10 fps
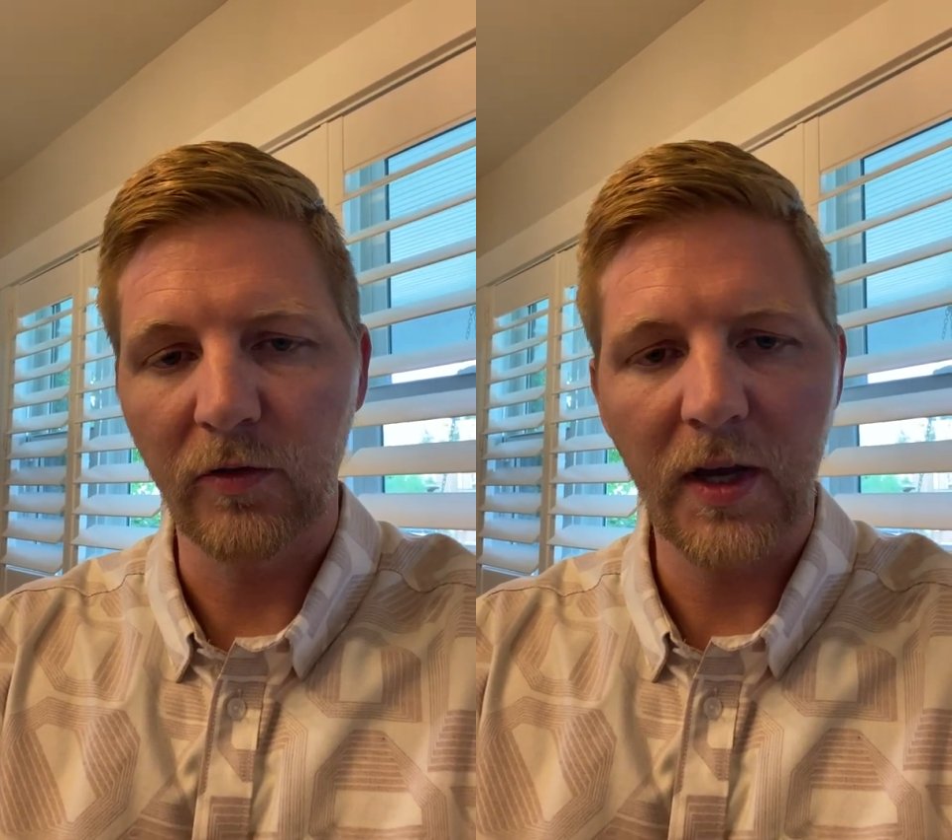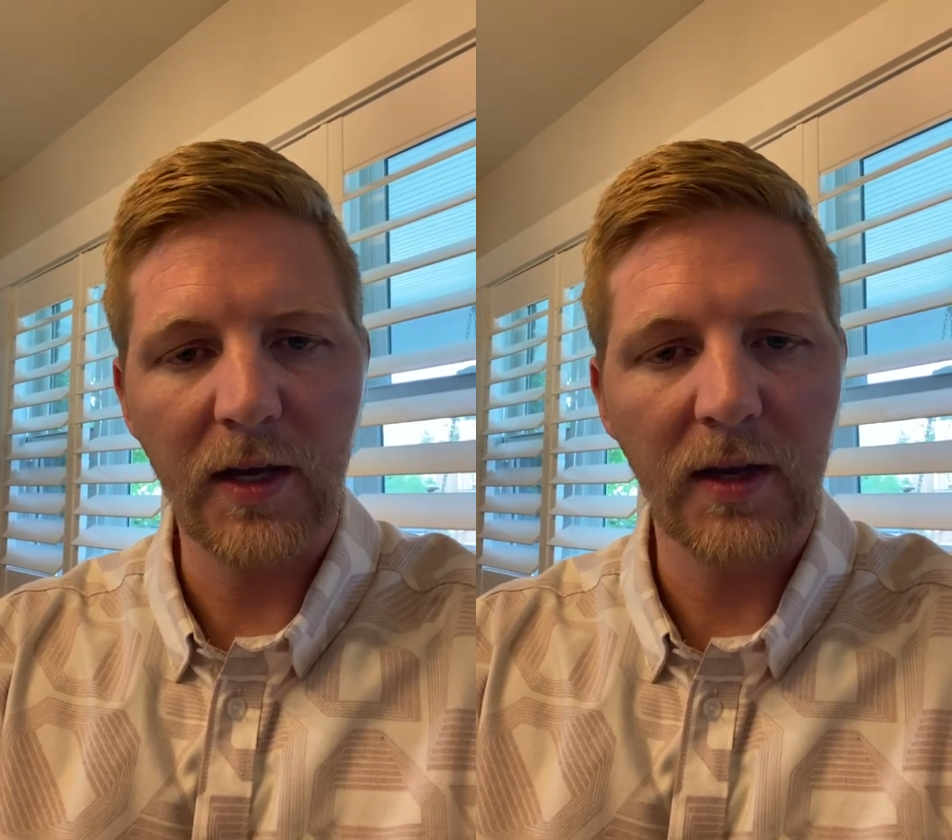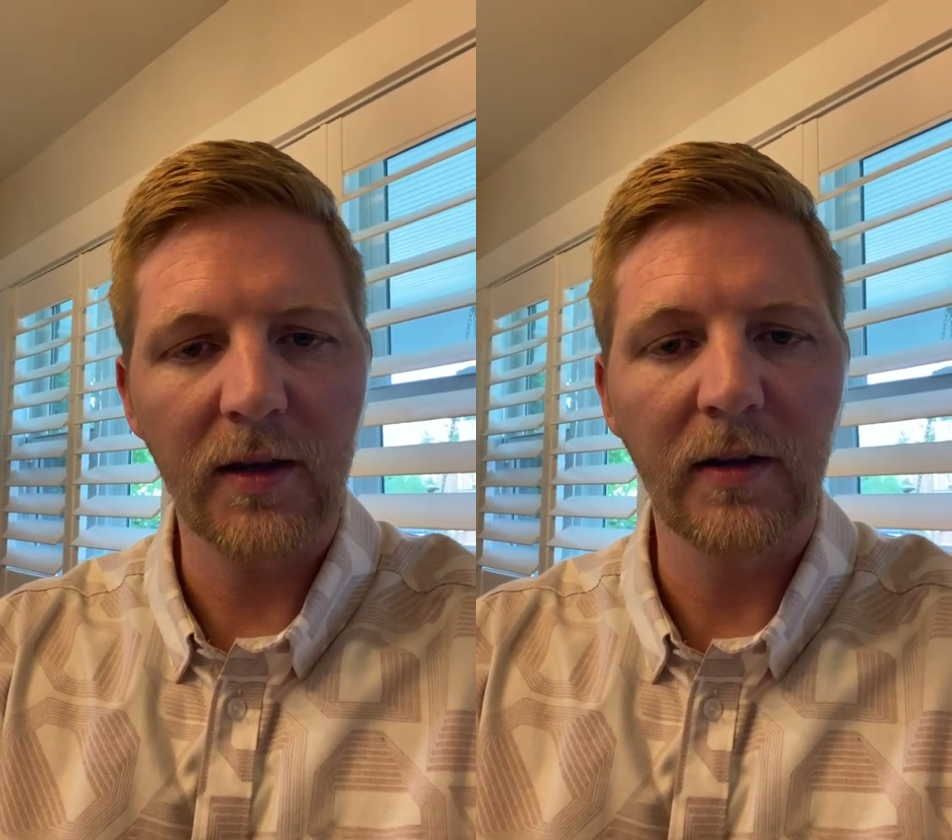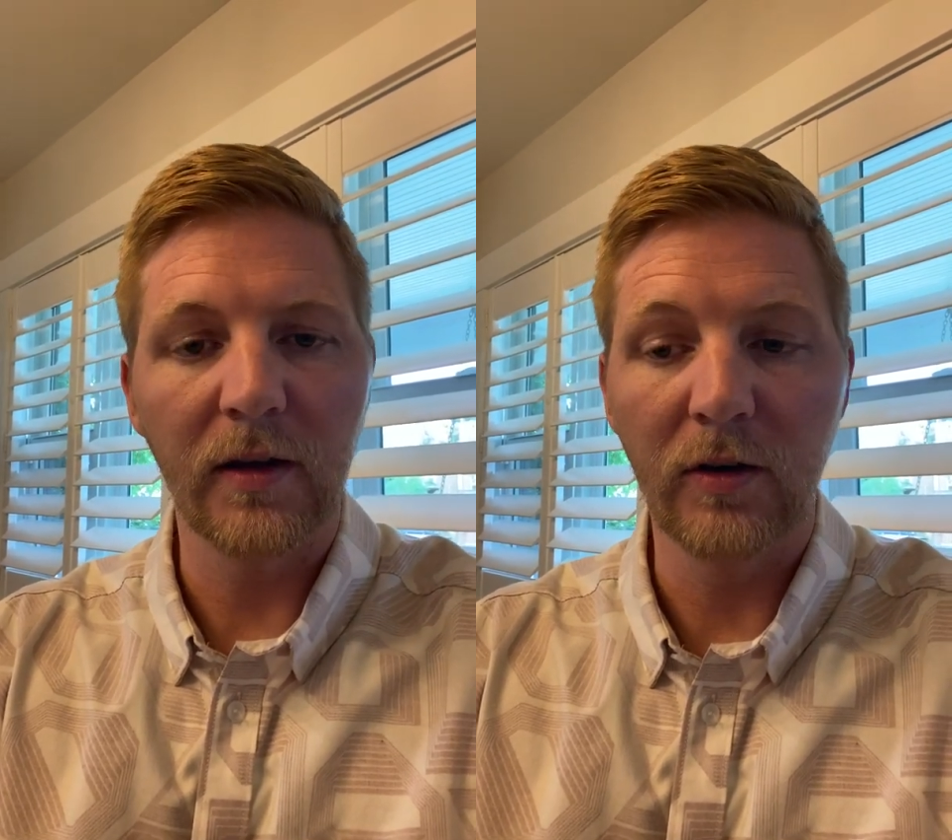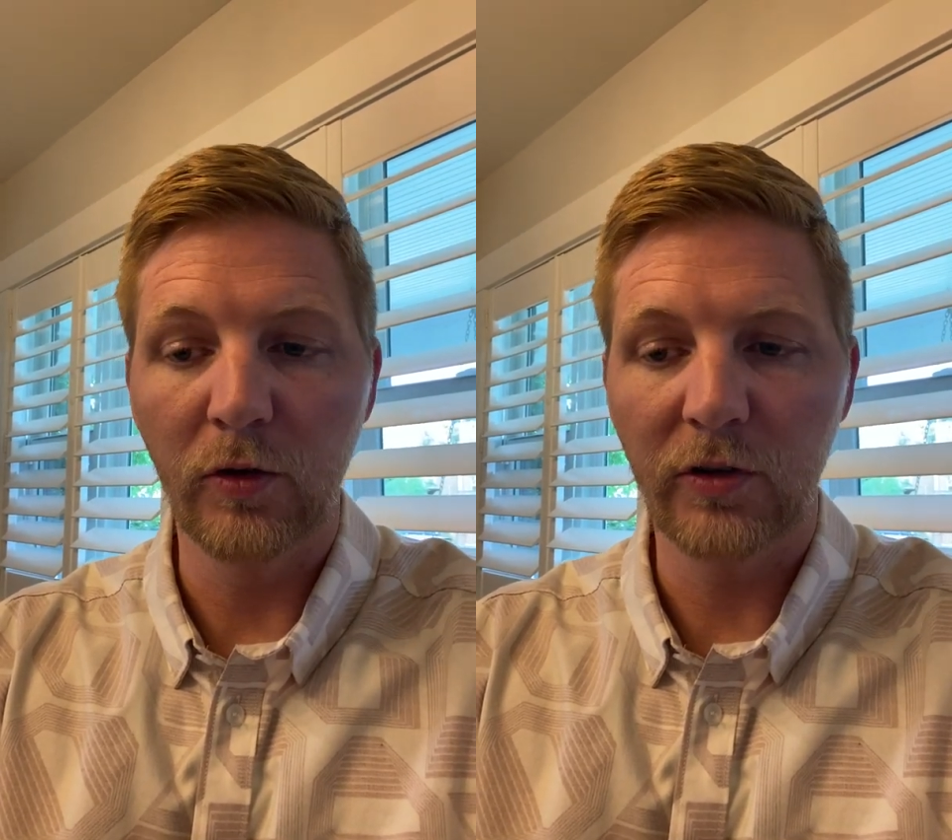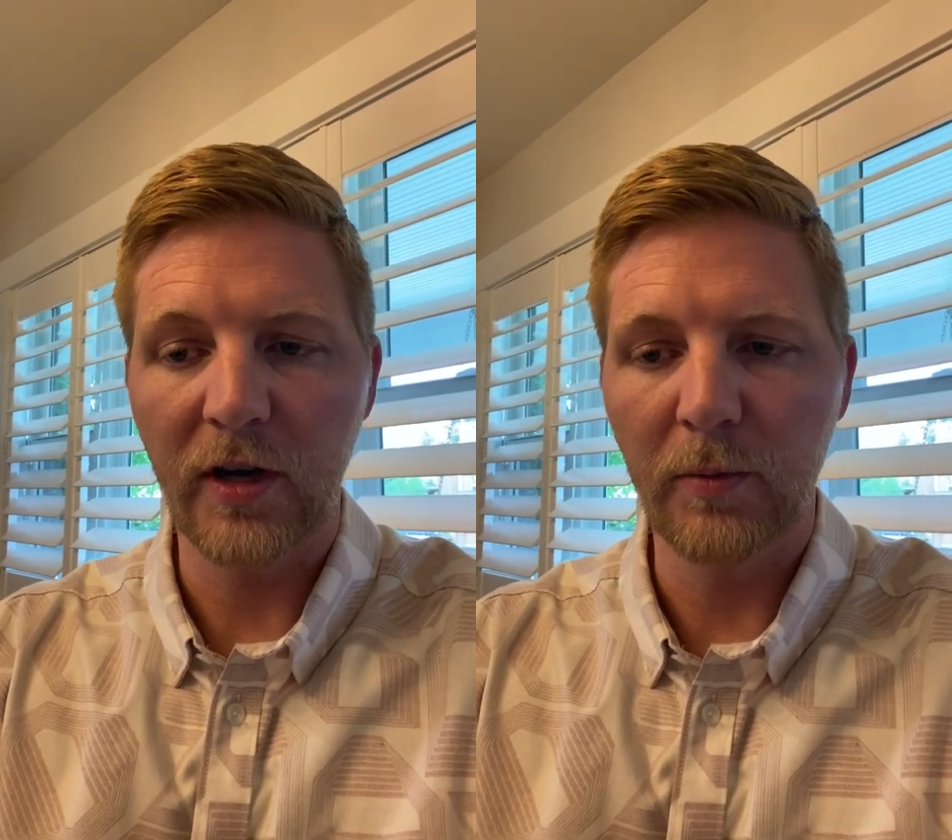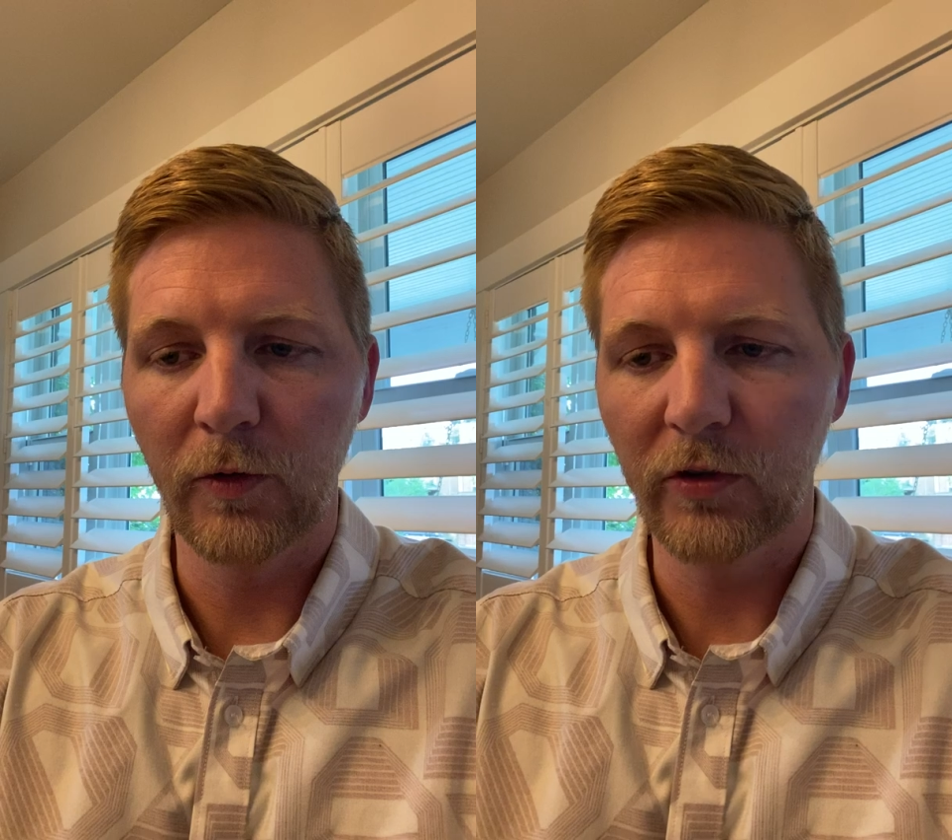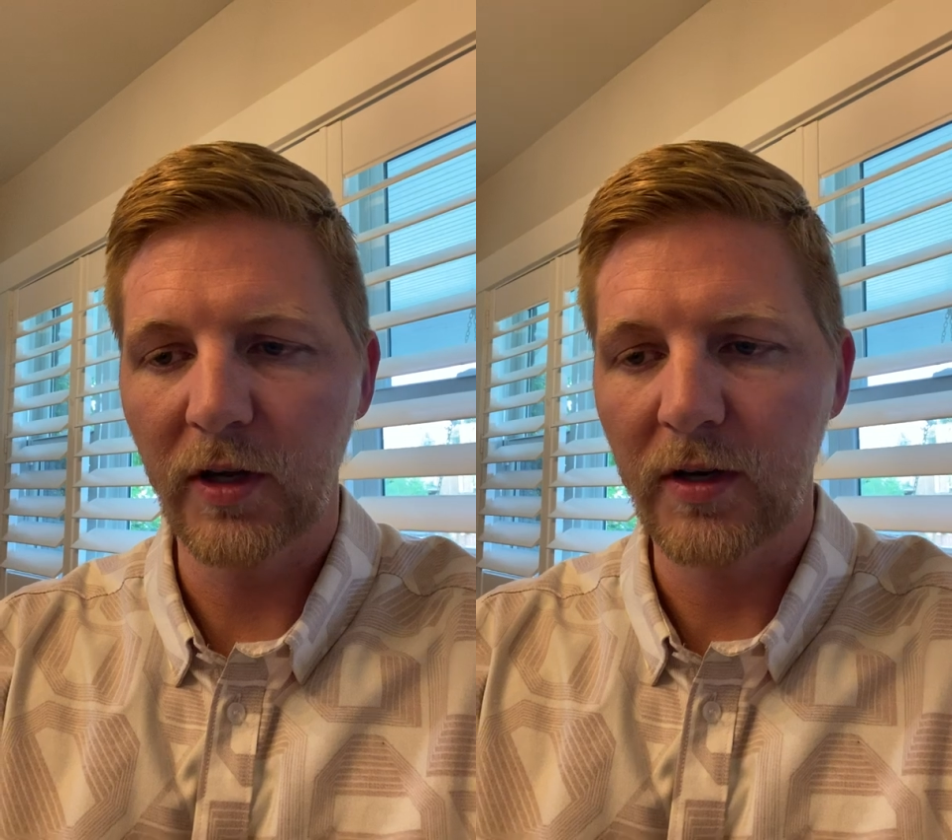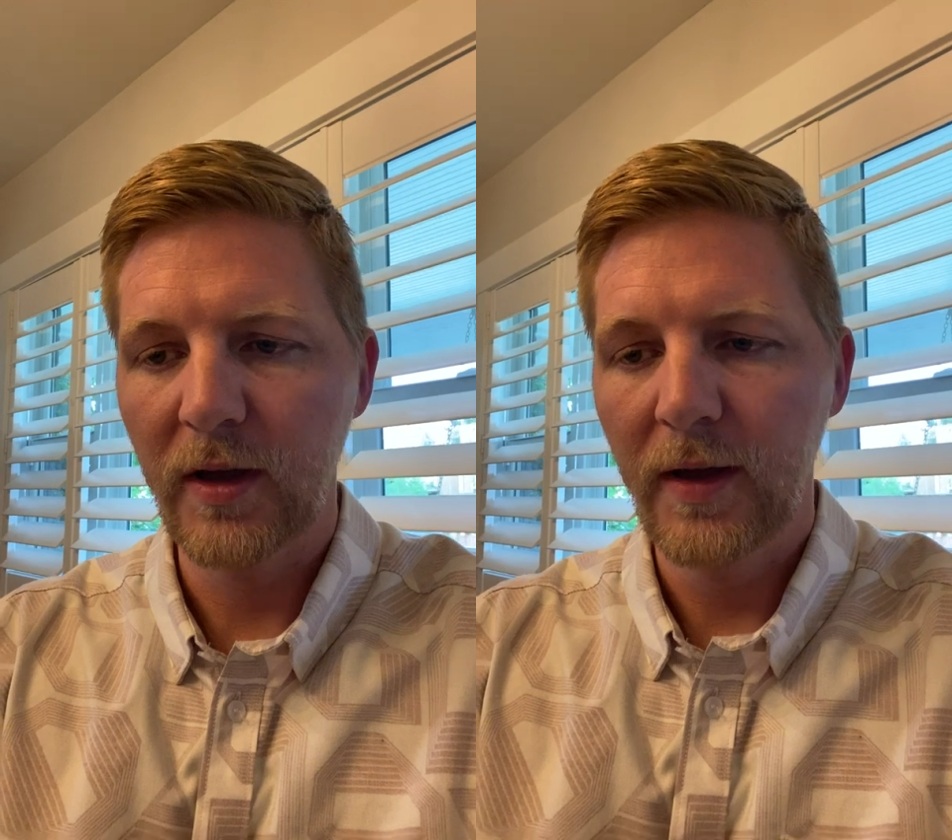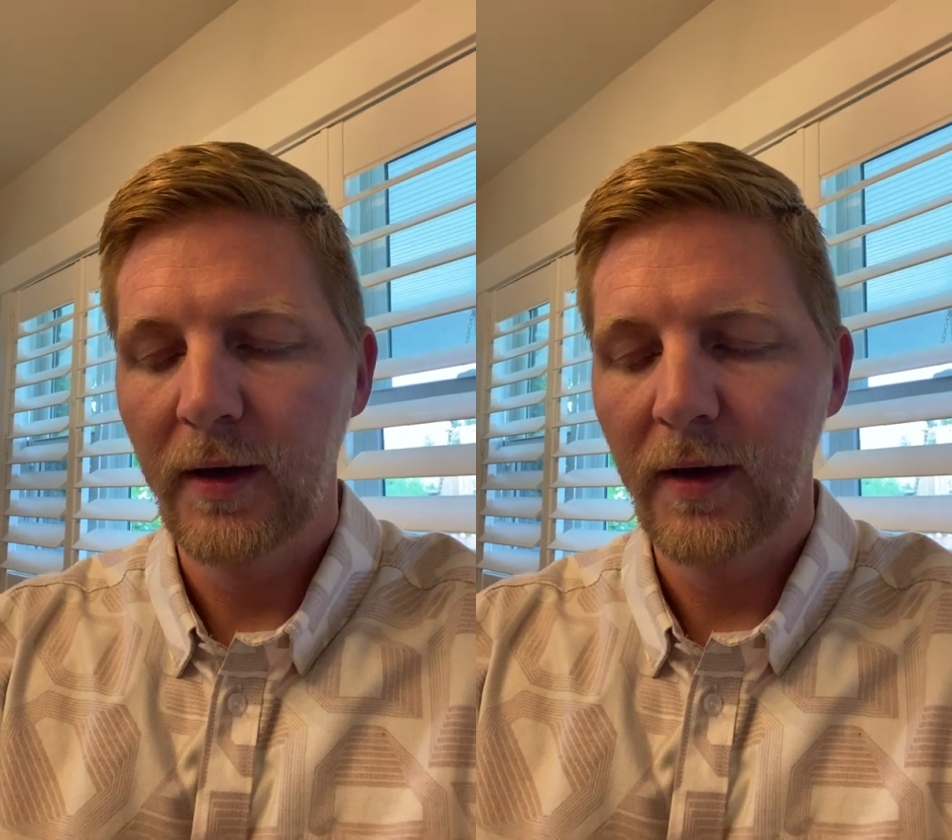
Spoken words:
vacant and then a new tenant moves in.